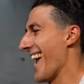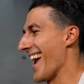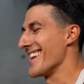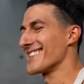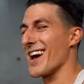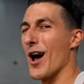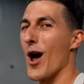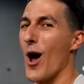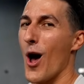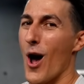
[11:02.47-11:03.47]
And
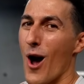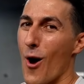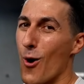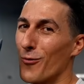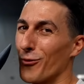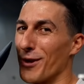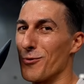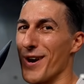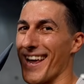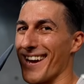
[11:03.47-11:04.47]
hopefully
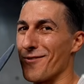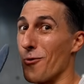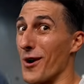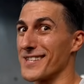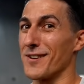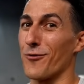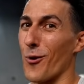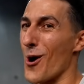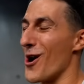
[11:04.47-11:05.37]
win it once and for